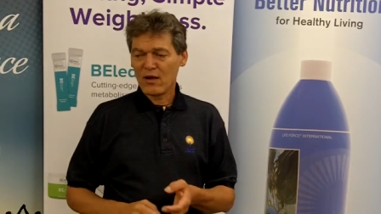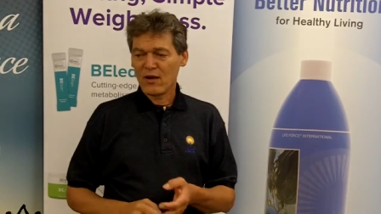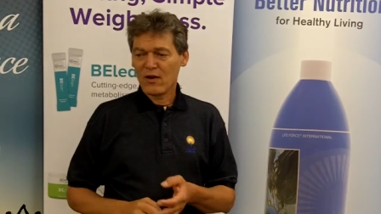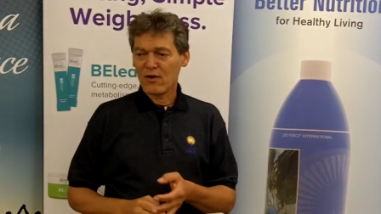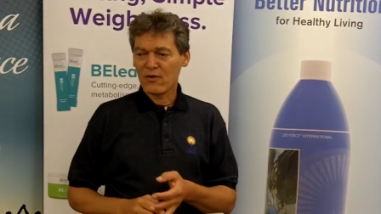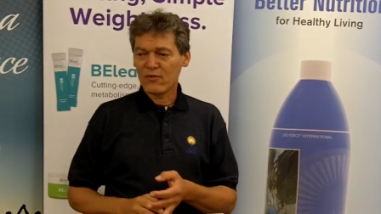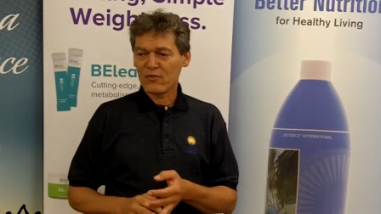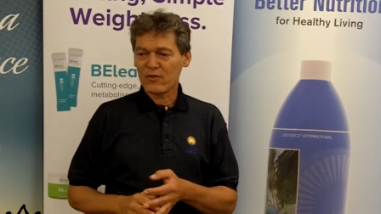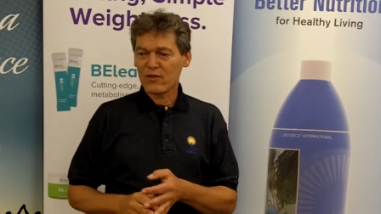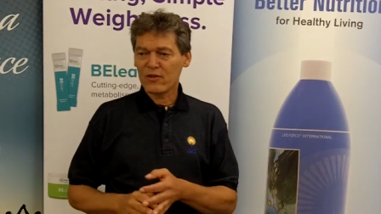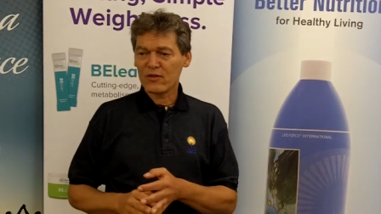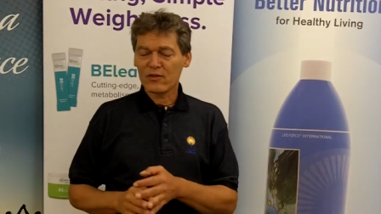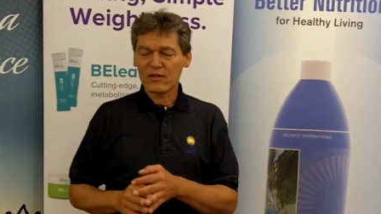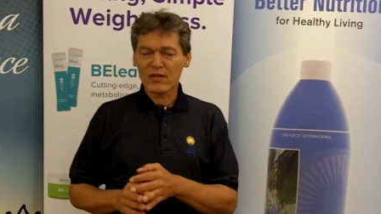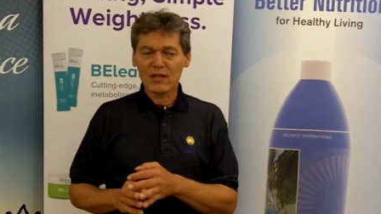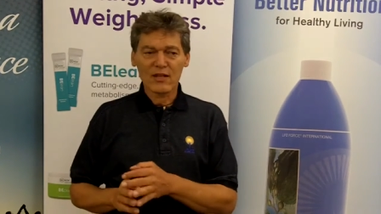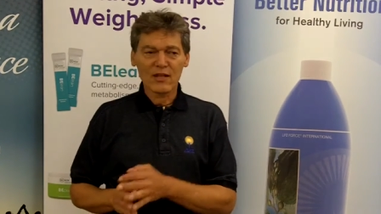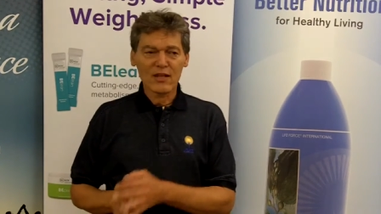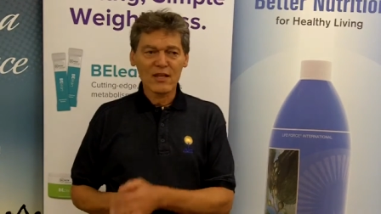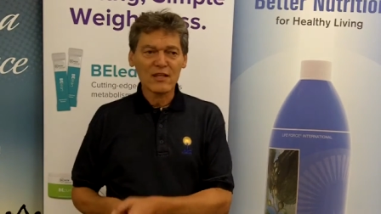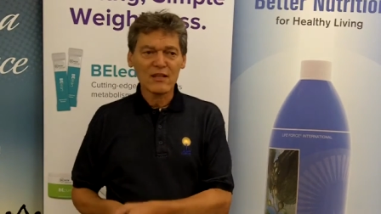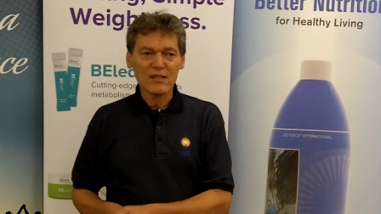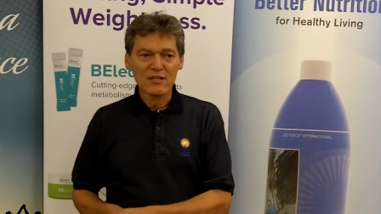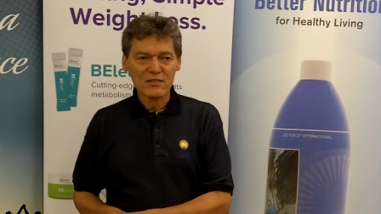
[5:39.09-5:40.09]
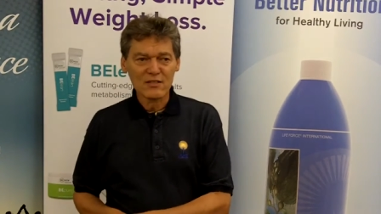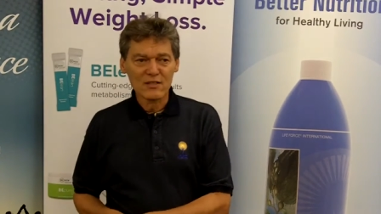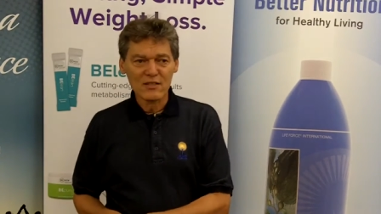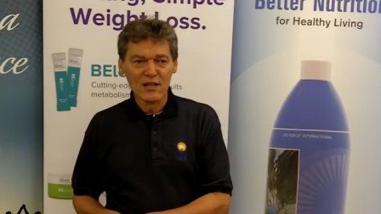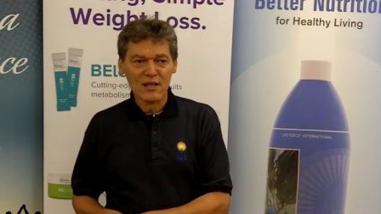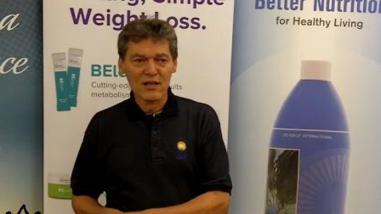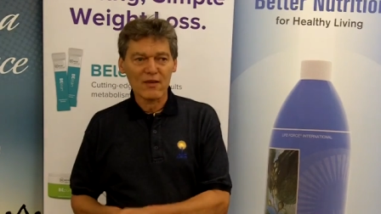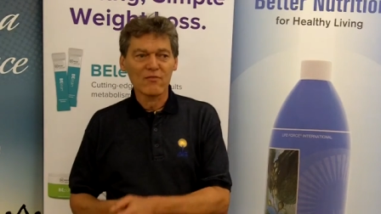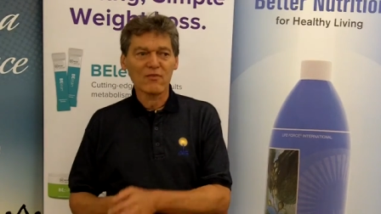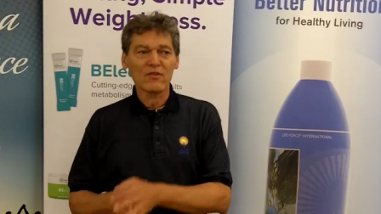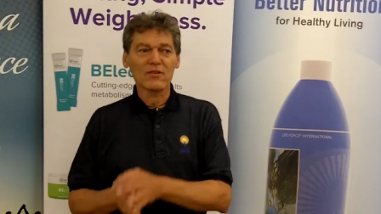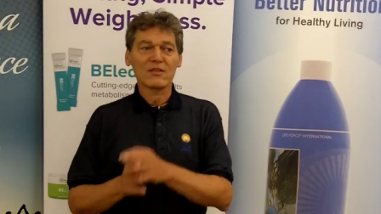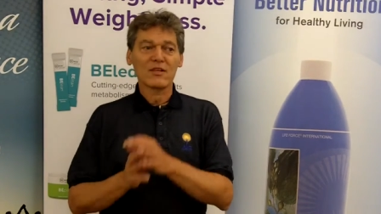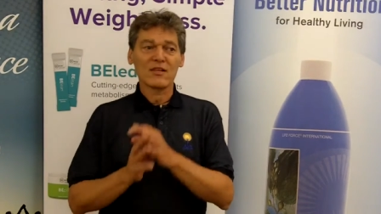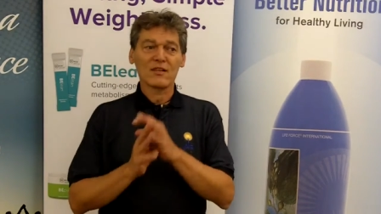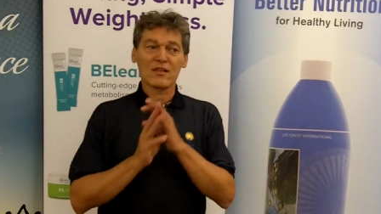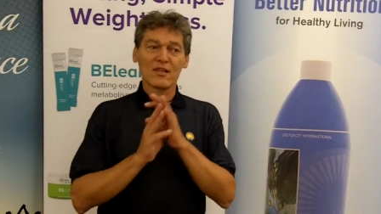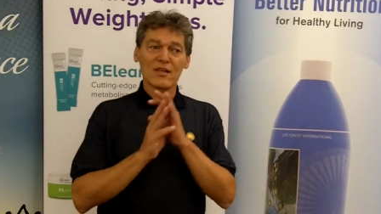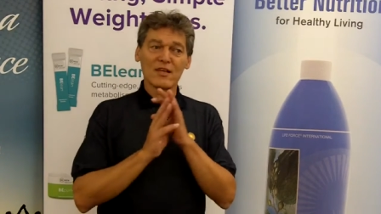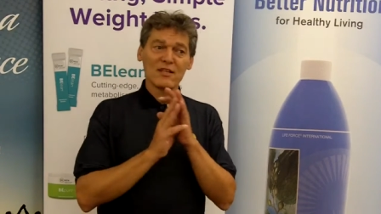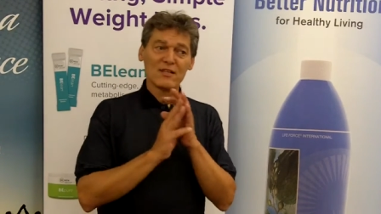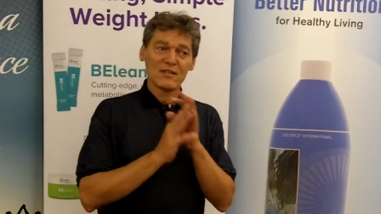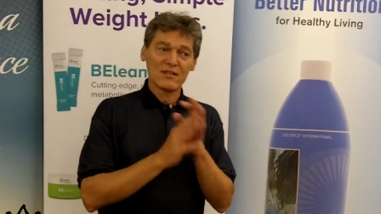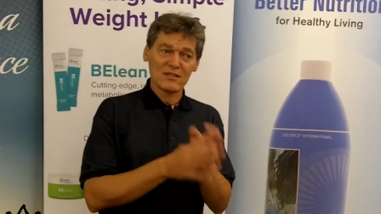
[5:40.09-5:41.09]
On the leaders' level, the
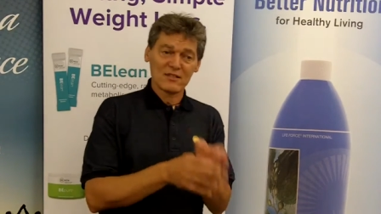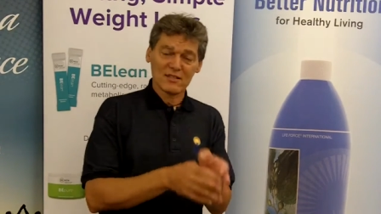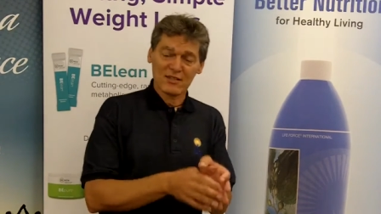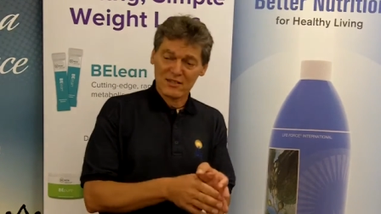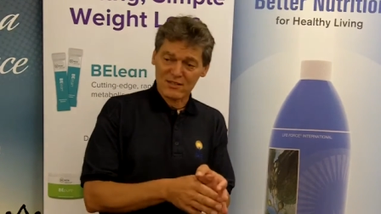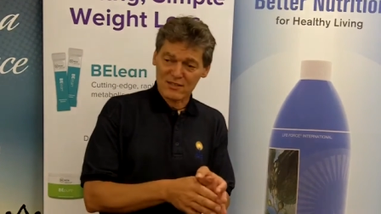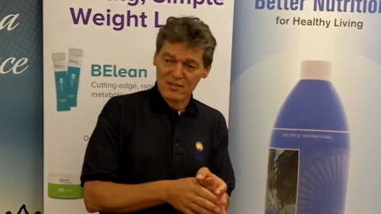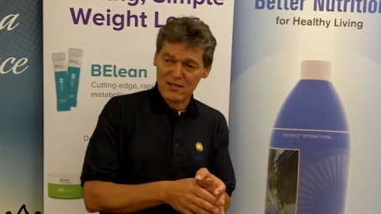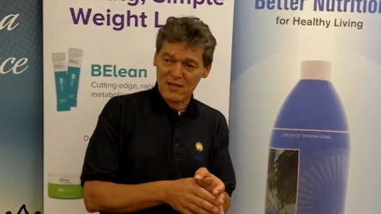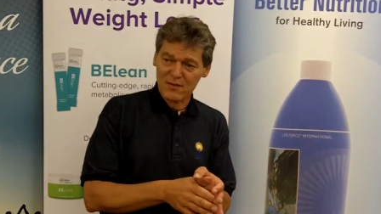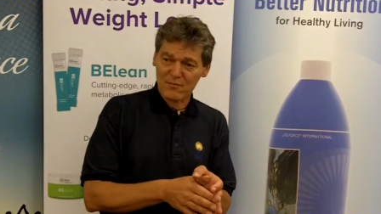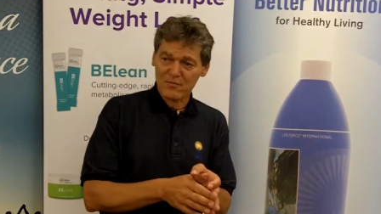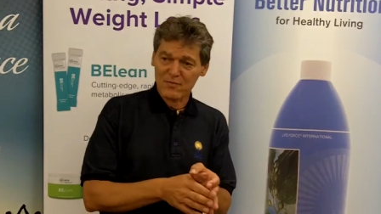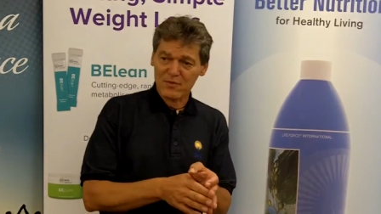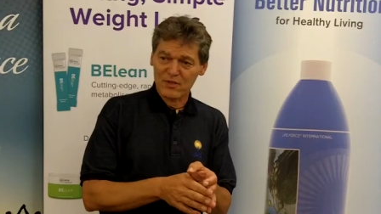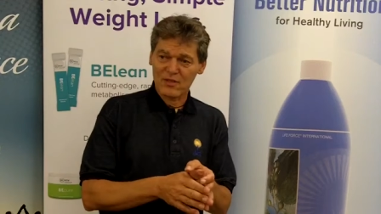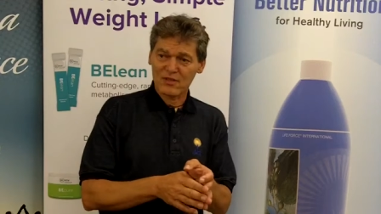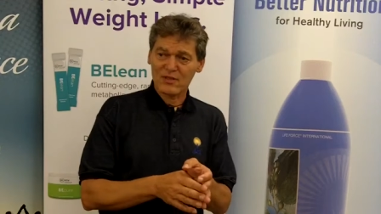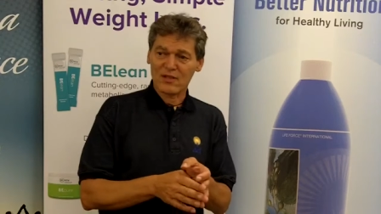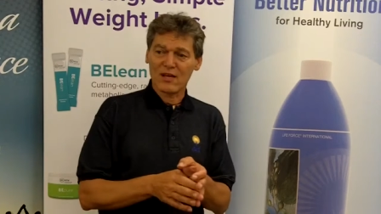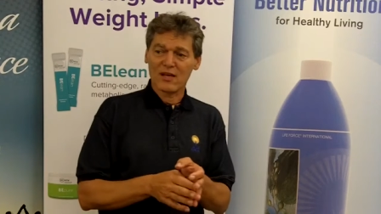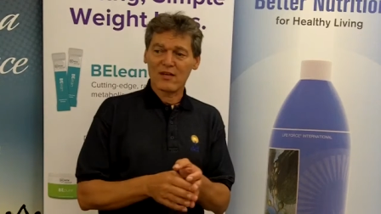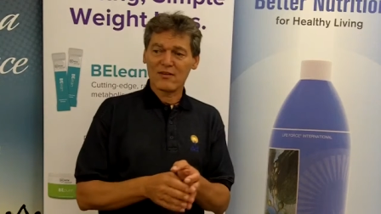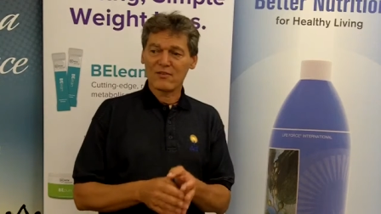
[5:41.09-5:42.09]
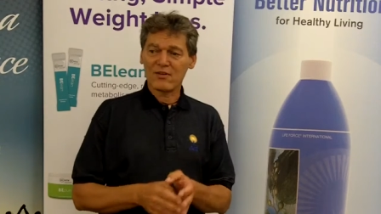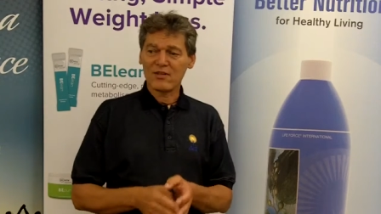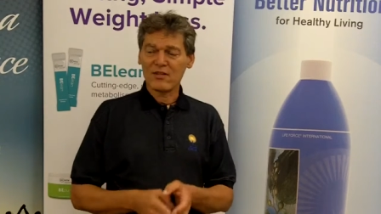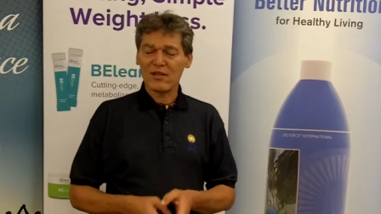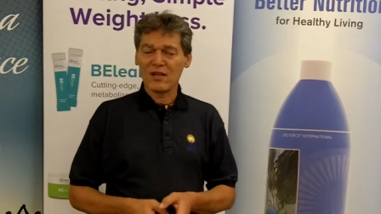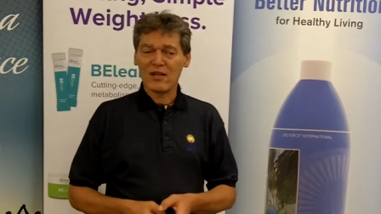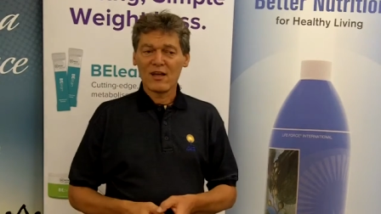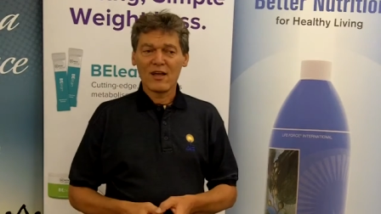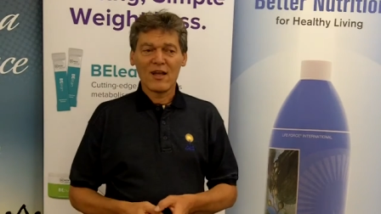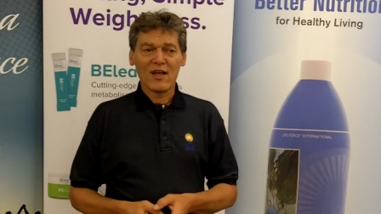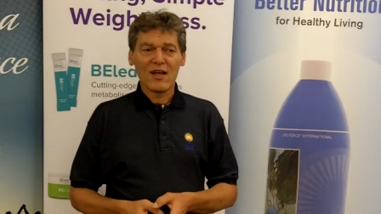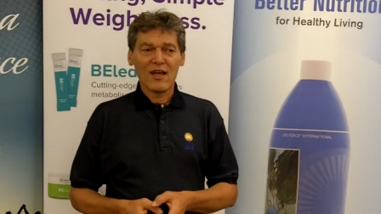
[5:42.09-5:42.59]
leaders accepted David,